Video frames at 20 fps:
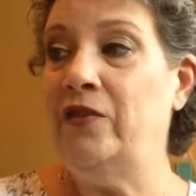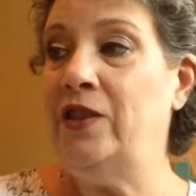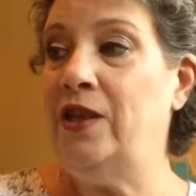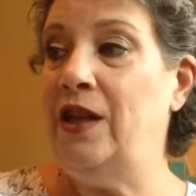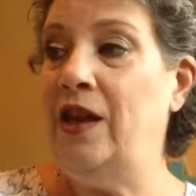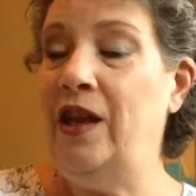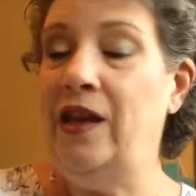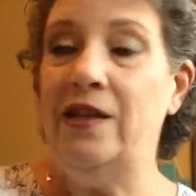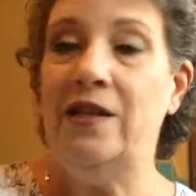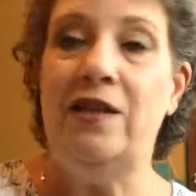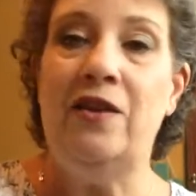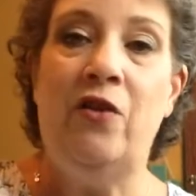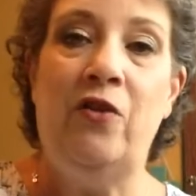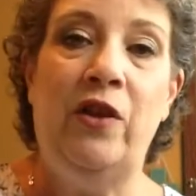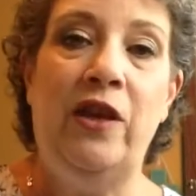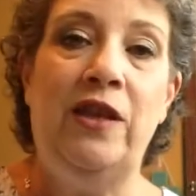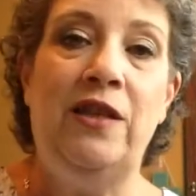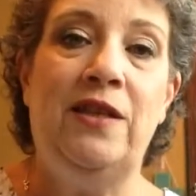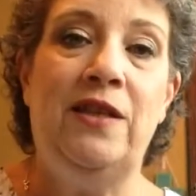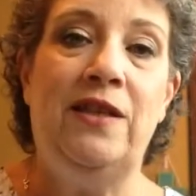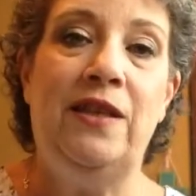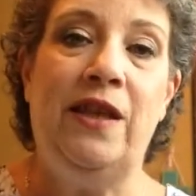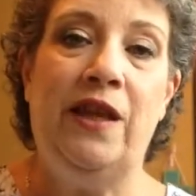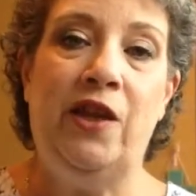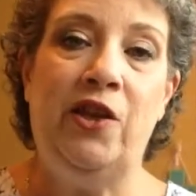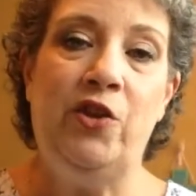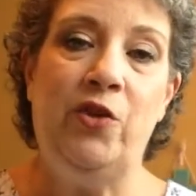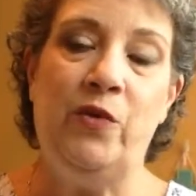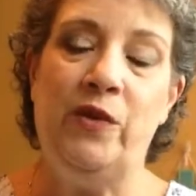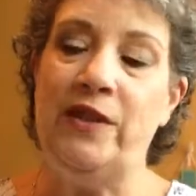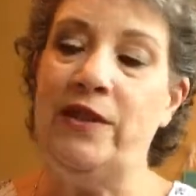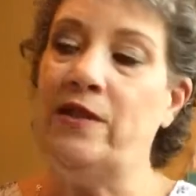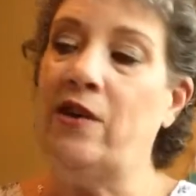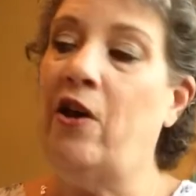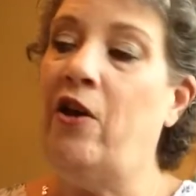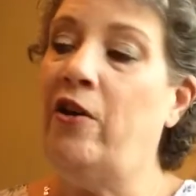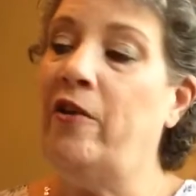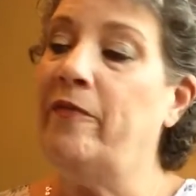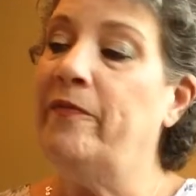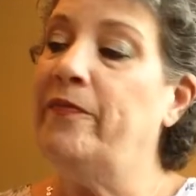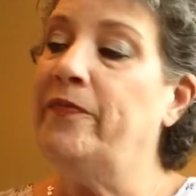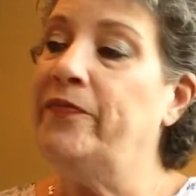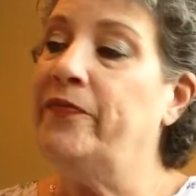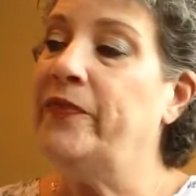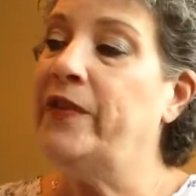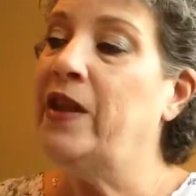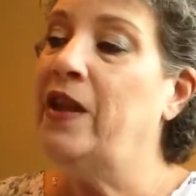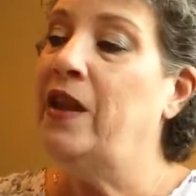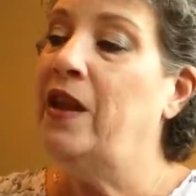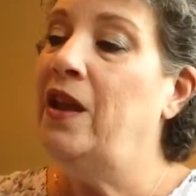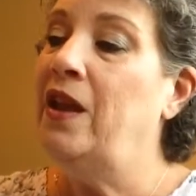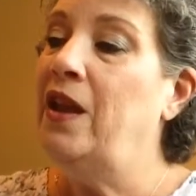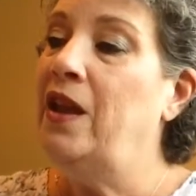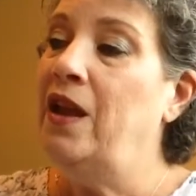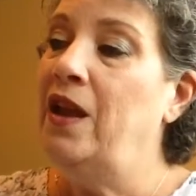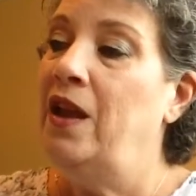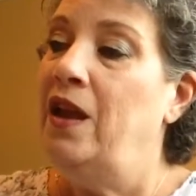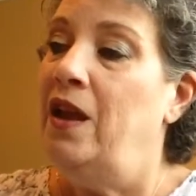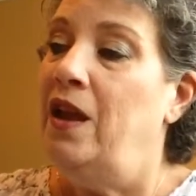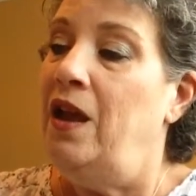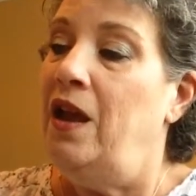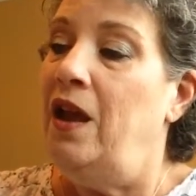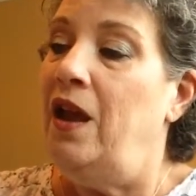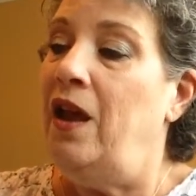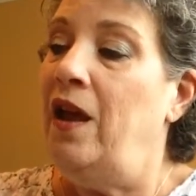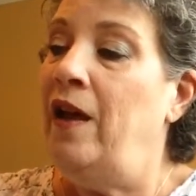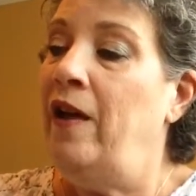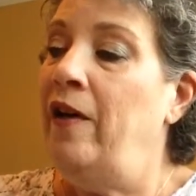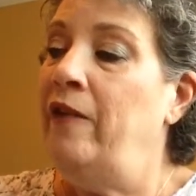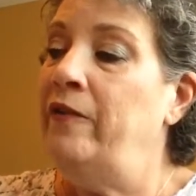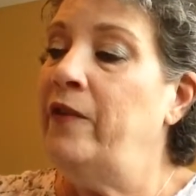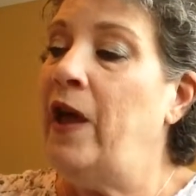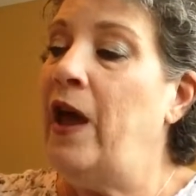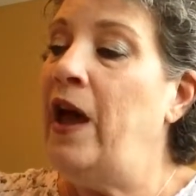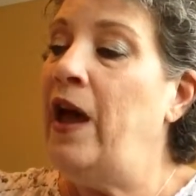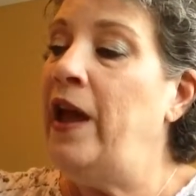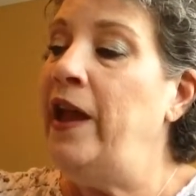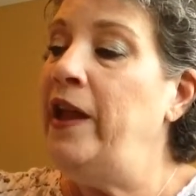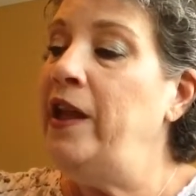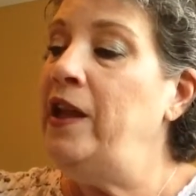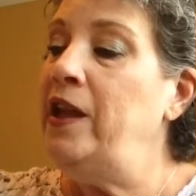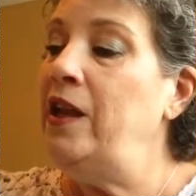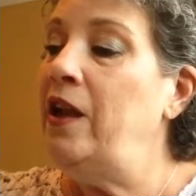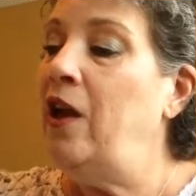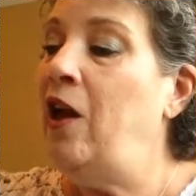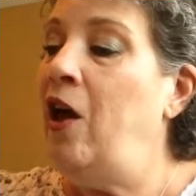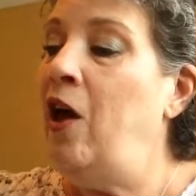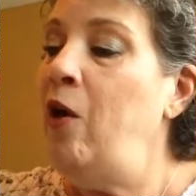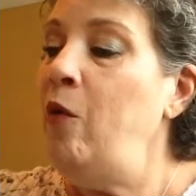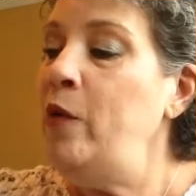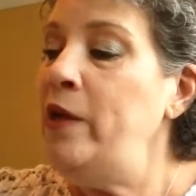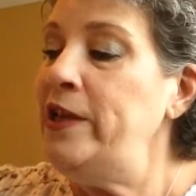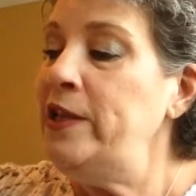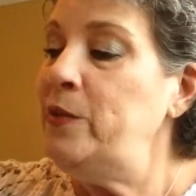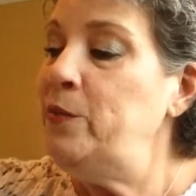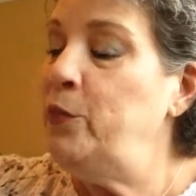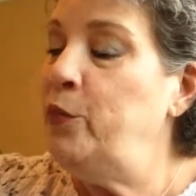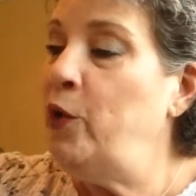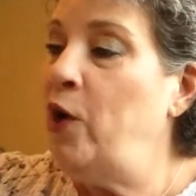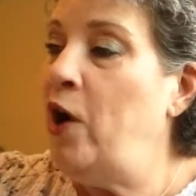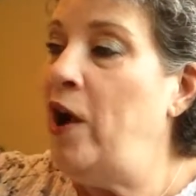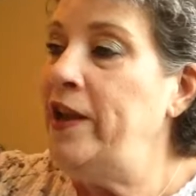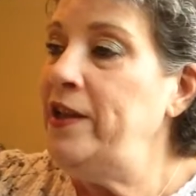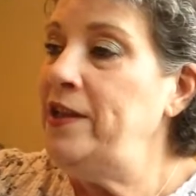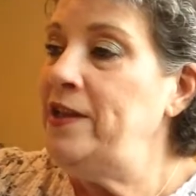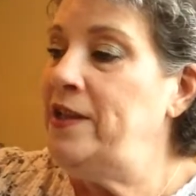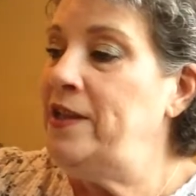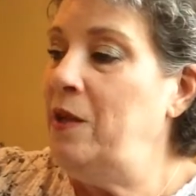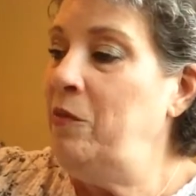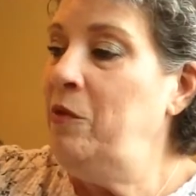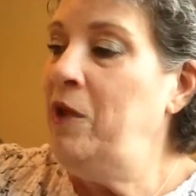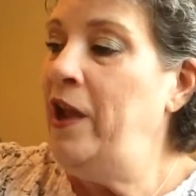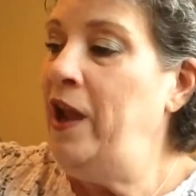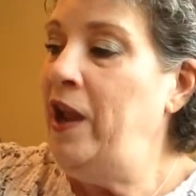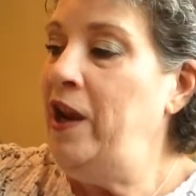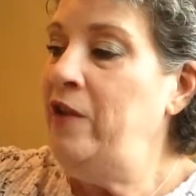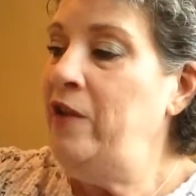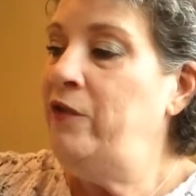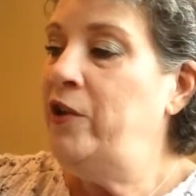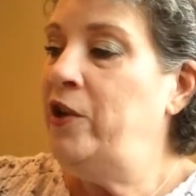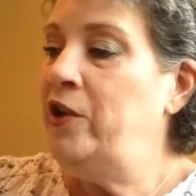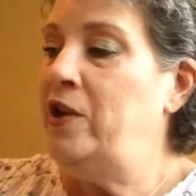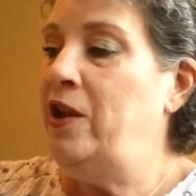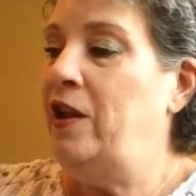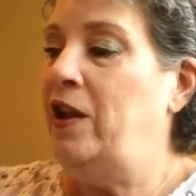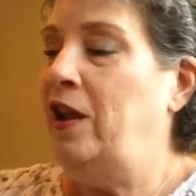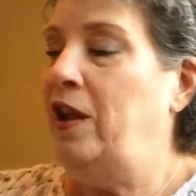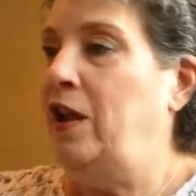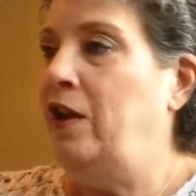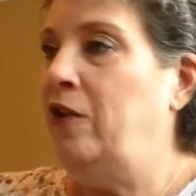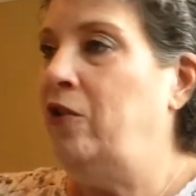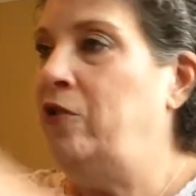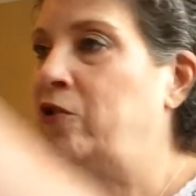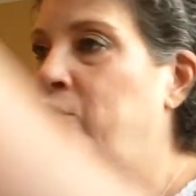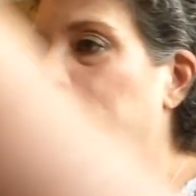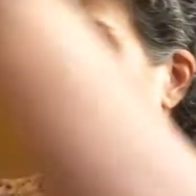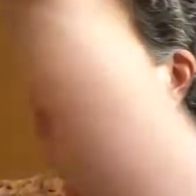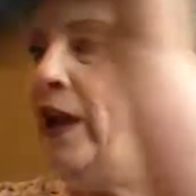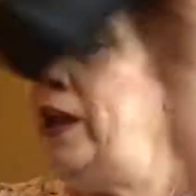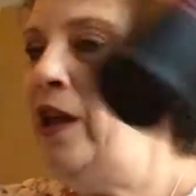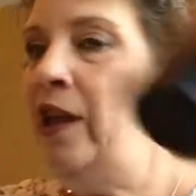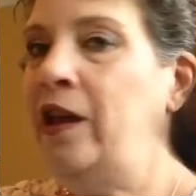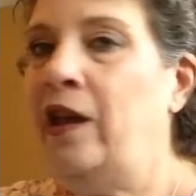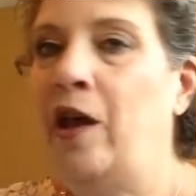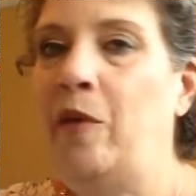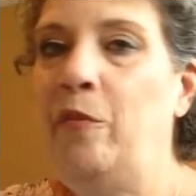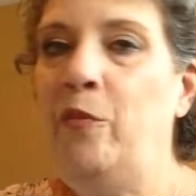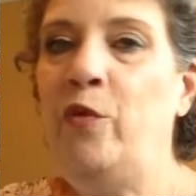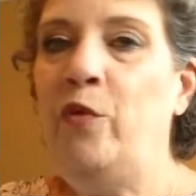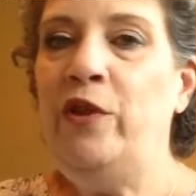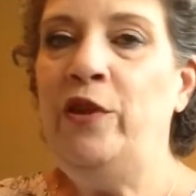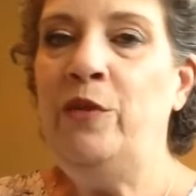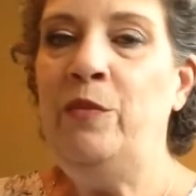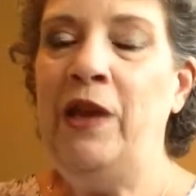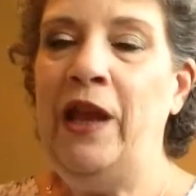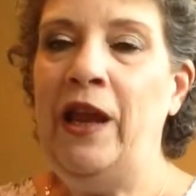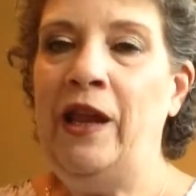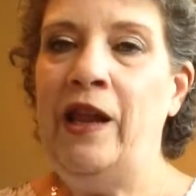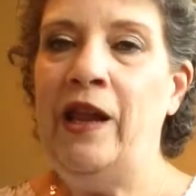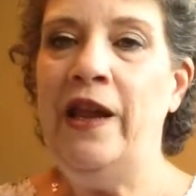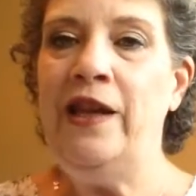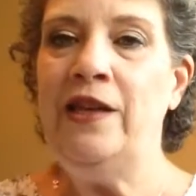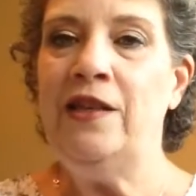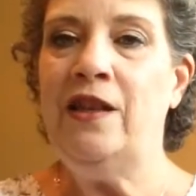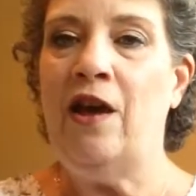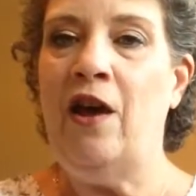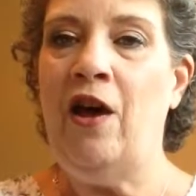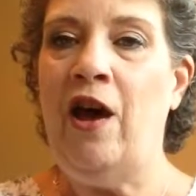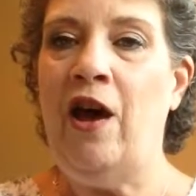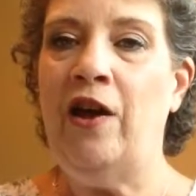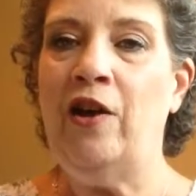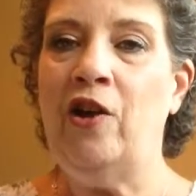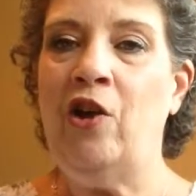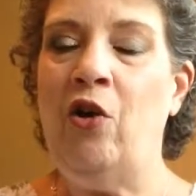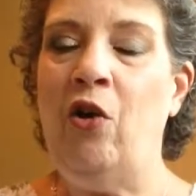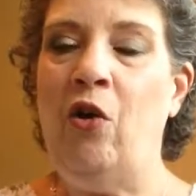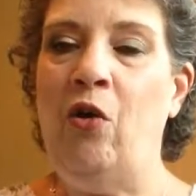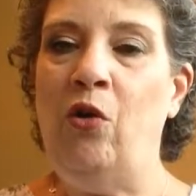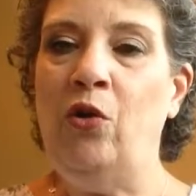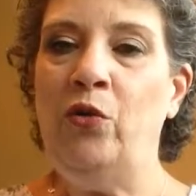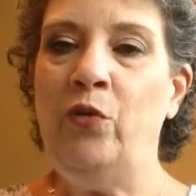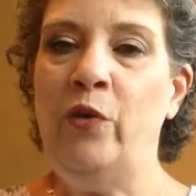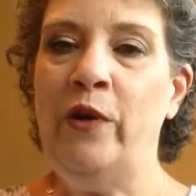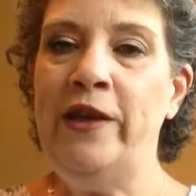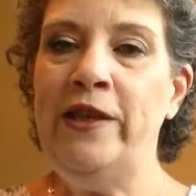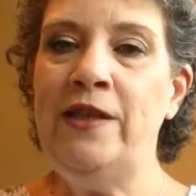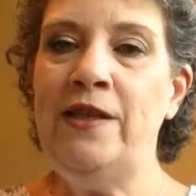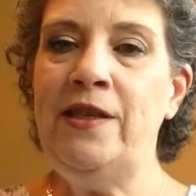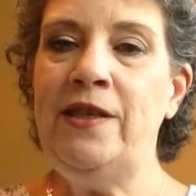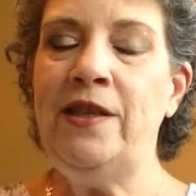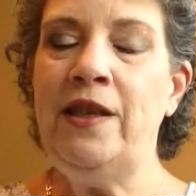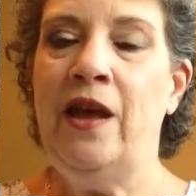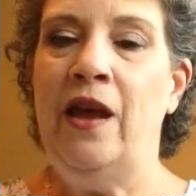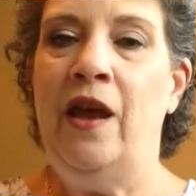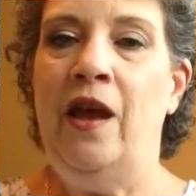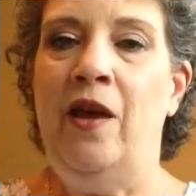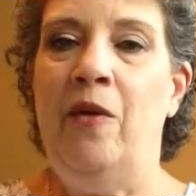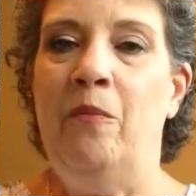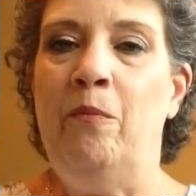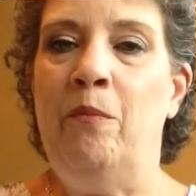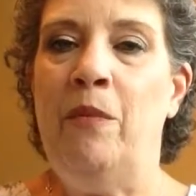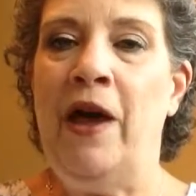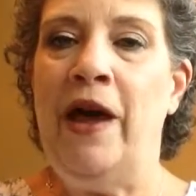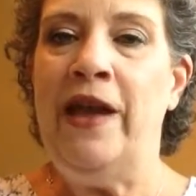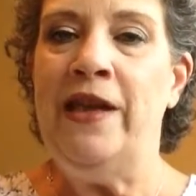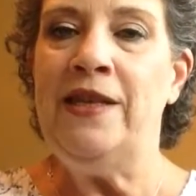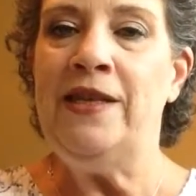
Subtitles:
today, so he's singing you a song. I always brought some kind of a drink cup with me. I liked the hot, cold ones. My